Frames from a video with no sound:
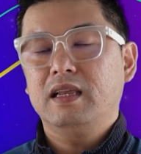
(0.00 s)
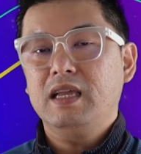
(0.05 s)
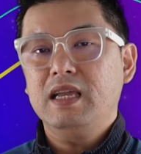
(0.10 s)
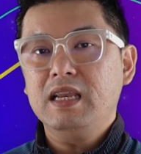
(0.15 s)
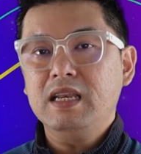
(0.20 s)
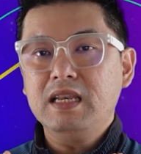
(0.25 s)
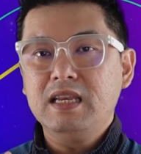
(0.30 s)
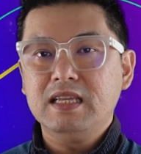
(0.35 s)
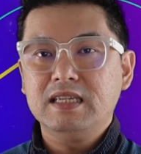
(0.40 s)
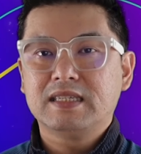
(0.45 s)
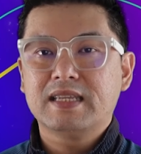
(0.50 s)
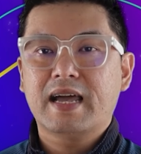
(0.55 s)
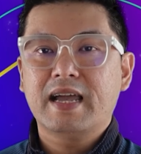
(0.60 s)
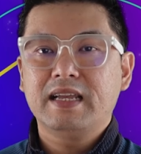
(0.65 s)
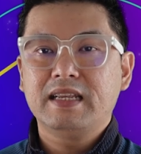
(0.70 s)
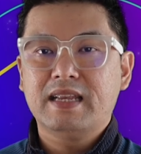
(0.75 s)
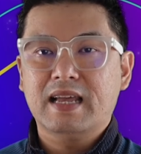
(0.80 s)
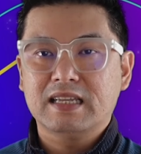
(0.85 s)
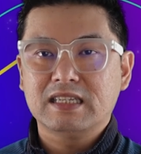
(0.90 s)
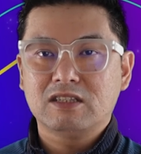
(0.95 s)

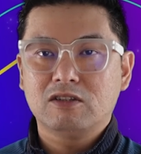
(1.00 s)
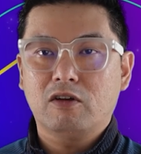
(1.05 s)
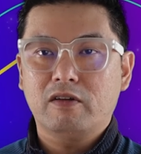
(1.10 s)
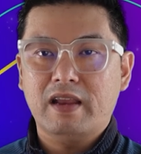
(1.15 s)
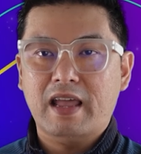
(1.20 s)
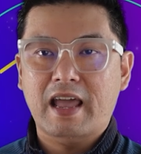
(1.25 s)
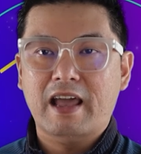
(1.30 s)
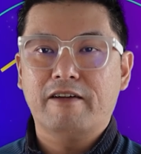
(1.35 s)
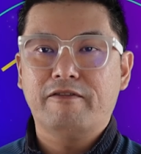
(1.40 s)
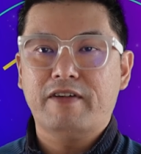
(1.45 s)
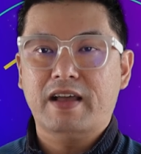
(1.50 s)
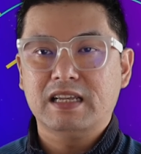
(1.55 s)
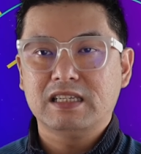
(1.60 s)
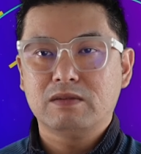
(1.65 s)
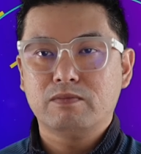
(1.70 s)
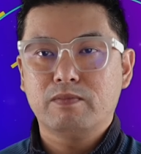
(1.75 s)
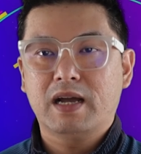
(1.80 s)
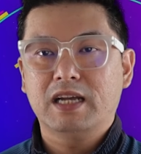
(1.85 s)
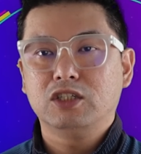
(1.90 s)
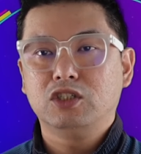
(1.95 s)
InDesign does not have
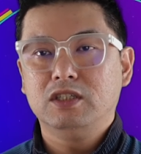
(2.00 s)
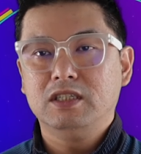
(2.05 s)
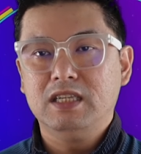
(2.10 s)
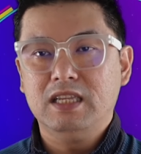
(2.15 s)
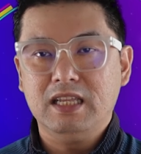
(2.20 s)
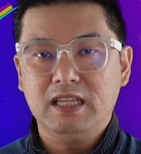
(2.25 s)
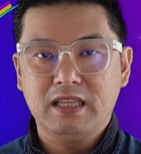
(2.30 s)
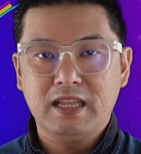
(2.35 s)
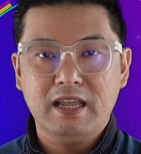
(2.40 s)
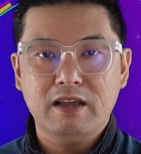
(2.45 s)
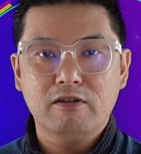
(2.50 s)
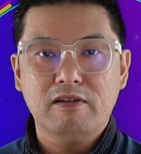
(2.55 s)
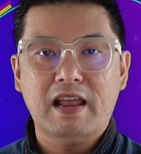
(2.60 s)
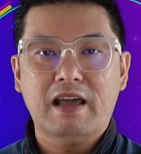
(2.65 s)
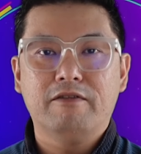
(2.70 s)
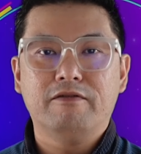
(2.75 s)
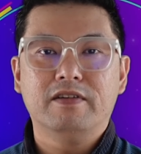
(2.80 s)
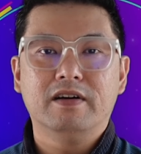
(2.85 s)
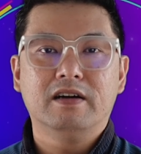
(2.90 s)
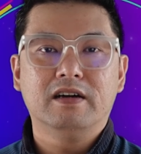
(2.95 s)
as much detail
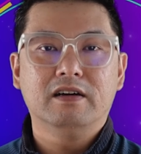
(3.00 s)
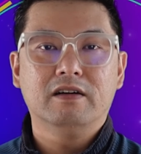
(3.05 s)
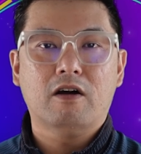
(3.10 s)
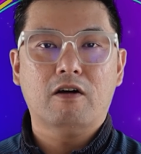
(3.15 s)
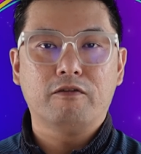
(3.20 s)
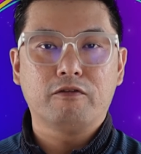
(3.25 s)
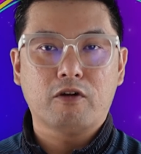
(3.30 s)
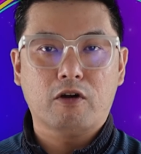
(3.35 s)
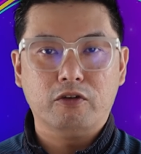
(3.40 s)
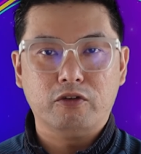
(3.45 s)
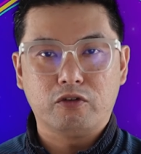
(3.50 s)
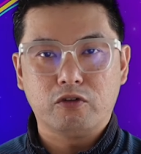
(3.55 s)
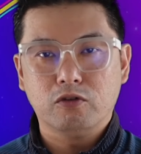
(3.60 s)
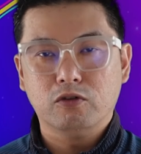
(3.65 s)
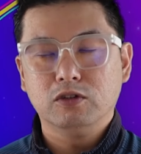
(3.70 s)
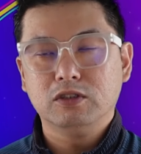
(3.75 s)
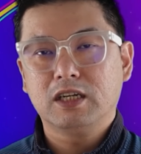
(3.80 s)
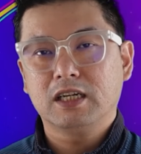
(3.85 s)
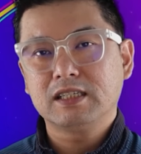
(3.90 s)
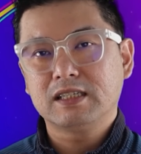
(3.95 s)
level of
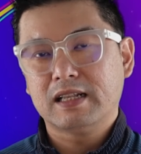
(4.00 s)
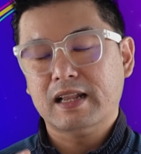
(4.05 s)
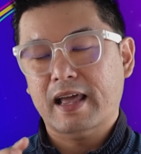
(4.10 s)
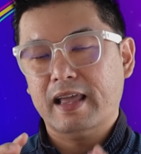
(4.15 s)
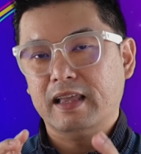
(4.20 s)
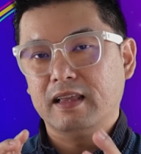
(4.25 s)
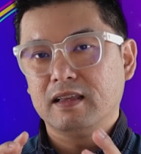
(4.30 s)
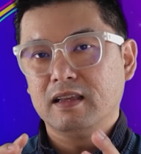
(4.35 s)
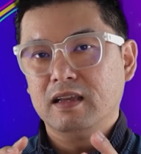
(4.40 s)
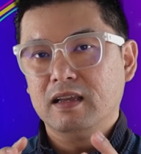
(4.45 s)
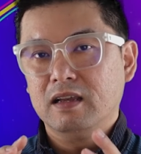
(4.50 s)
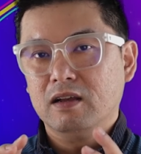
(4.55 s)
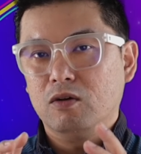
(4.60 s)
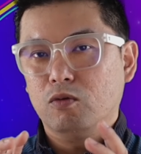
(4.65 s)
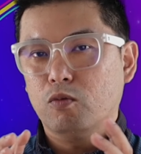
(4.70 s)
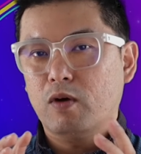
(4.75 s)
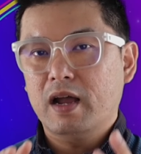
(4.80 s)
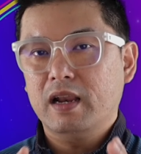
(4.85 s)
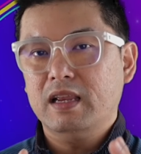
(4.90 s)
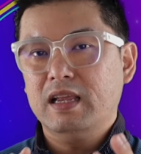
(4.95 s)
control just like
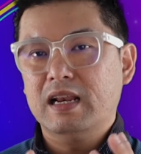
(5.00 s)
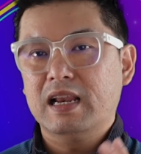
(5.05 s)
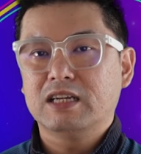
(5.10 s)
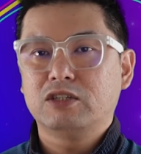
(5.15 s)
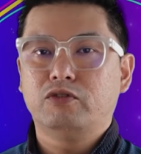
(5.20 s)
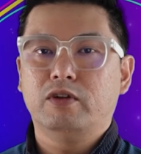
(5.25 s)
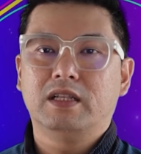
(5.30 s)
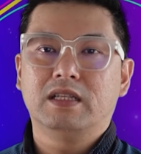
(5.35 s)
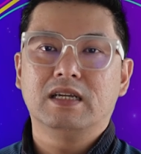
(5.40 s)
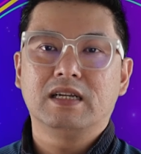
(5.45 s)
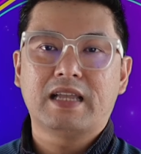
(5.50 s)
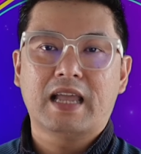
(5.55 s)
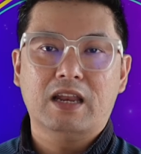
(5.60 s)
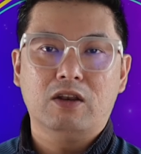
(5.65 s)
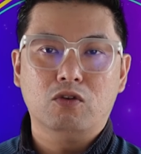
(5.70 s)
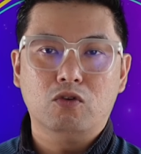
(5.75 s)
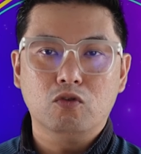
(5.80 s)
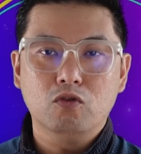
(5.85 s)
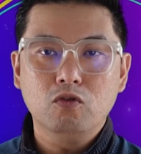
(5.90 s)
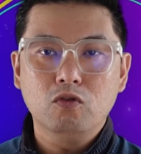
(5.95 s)
what Illustrator
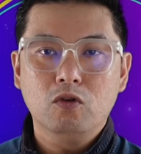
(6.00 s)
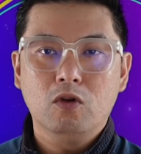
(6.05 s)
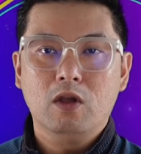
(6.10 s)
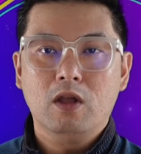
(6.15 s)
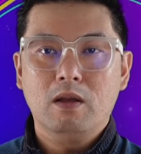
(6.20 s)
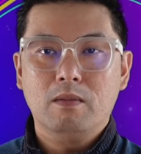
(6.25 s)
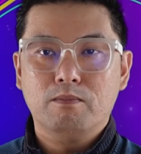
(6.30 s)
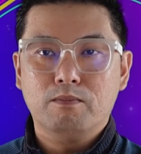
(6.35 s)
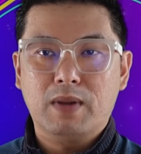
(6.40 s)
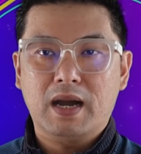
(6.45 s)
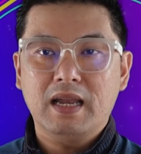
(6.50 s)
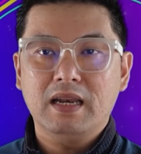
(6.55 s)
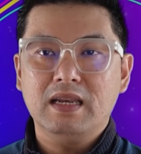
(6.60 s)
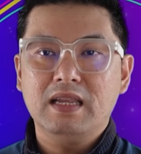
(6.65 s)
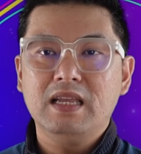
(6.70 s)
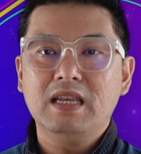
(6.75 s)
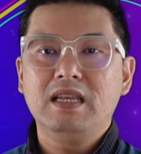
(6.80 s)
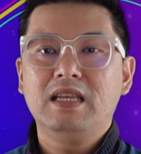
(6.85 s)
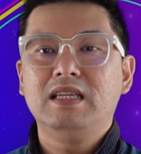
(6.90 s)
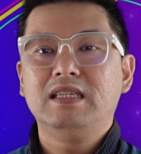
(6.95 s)
can do, but
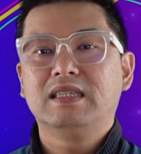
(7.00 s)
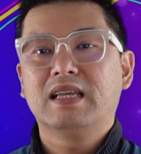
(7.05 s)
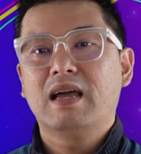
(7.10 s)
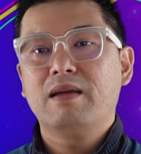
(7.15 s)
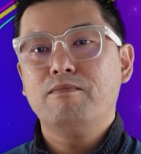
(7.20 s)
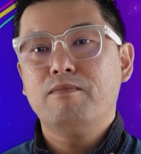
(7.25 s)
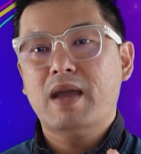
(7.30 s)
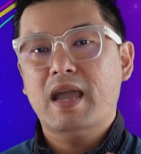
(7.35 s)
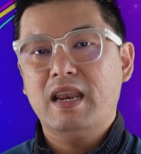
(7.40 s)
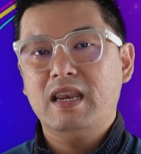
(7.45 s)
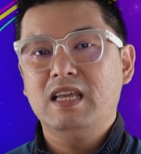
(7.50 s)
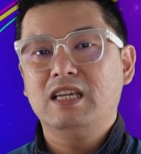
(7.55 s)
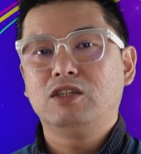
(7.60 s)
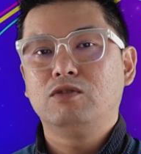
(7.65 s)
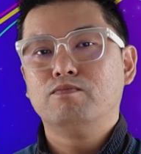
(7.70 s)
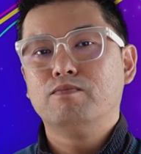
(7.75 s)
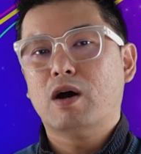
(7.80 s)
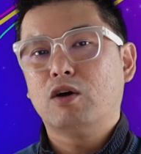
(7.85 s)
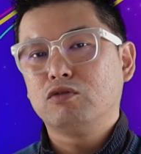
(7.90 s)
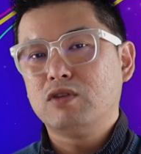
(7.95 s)
InDesign
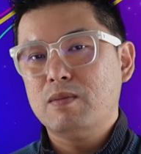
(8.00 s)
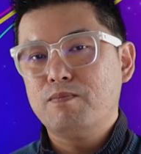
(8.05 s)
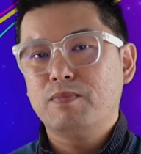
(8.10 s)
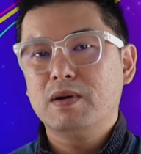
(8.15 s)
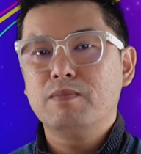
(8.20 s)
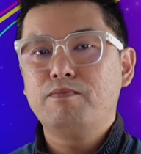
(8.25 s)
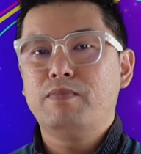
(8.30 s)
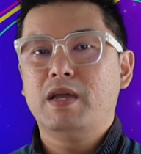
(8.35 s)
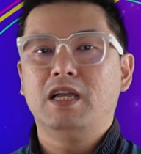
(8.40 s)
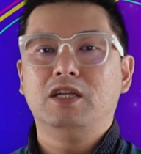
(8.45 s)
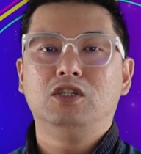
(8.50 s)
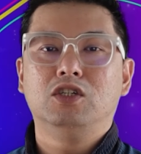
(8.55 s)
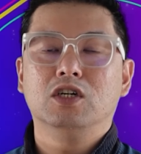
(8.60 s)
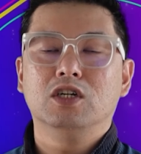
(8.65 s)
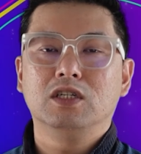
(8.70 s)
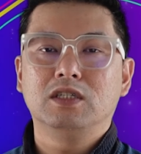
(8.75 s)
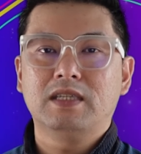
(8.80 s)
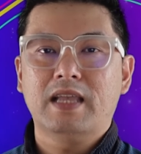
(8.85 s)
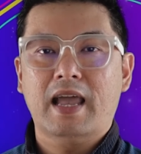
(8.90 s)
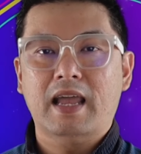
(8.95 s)
manage multiple
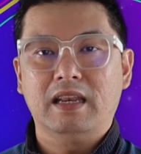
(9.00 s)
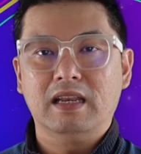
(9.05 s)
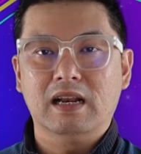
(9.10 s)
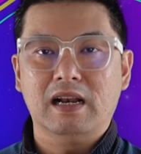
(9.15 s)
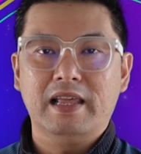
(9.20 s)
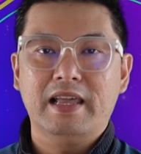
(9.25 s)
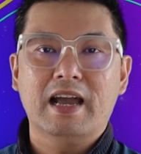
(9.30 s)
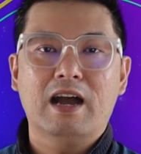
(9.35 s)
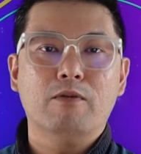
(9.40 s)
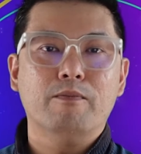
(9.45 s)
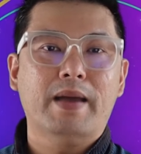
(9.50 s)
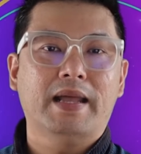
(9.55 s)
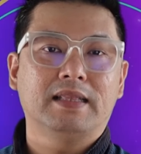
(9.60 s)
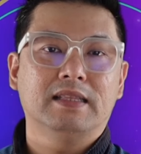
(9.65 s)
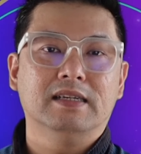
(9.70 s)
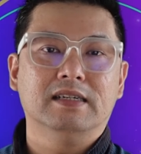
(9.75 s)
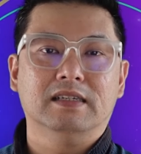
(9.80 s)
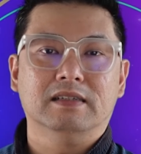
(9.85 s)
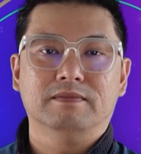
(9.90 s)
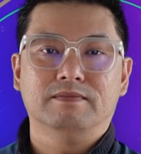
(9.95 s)
pages and the layout
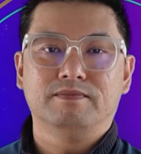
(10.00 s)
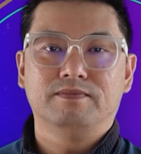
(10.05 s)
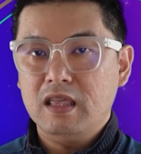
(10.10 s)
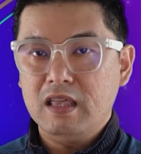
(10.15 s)
better.